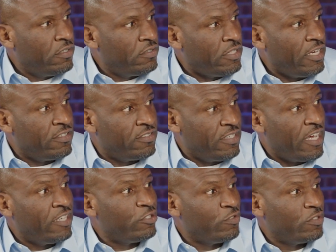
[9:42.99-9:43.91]
that is
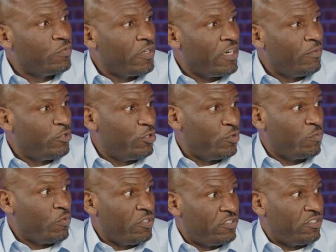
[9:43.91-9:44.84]
not doing what I'm doing,
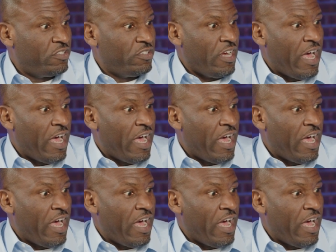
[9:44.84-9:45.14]
which